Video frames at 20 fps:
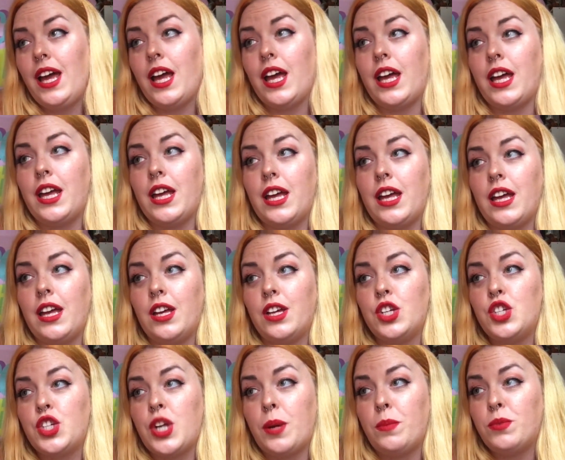a
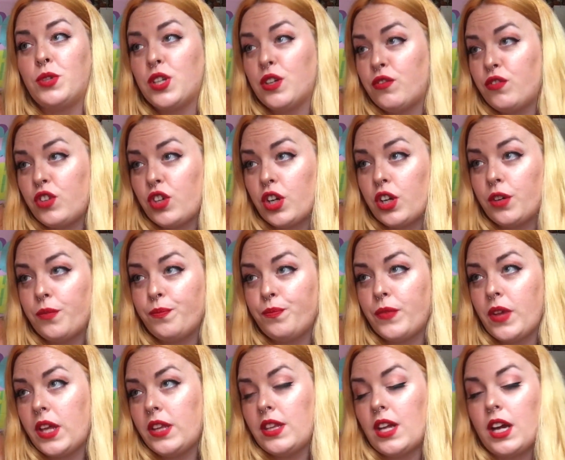shapeshifter,
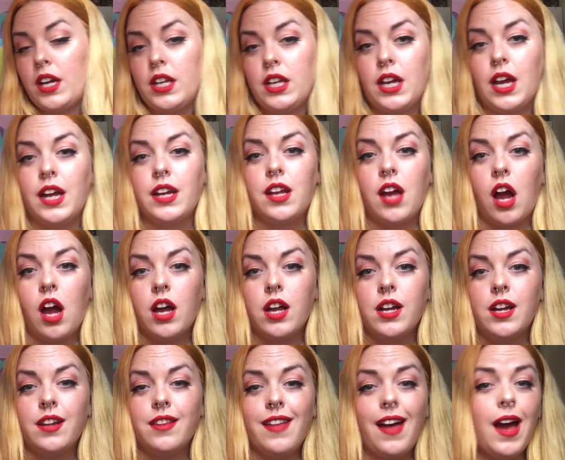and that he had
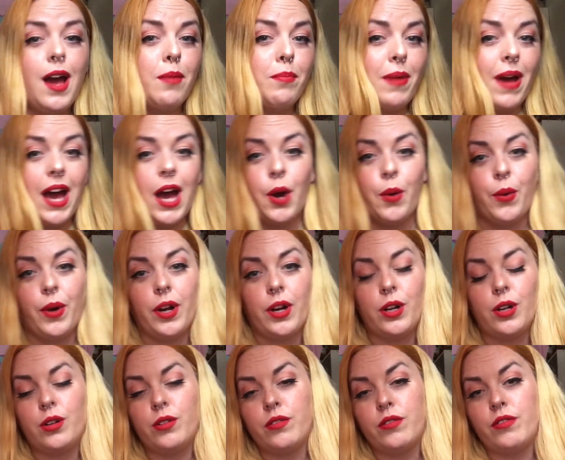gotten that
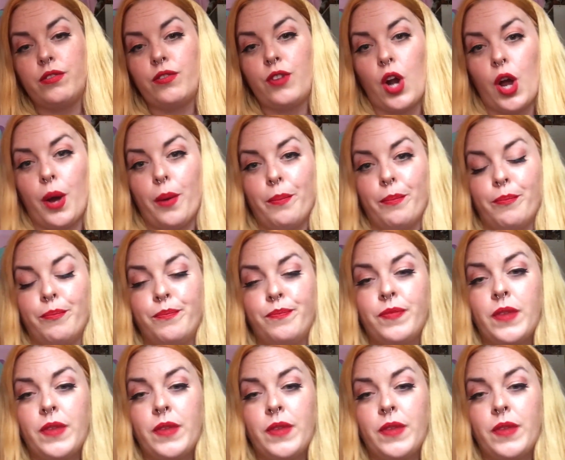power from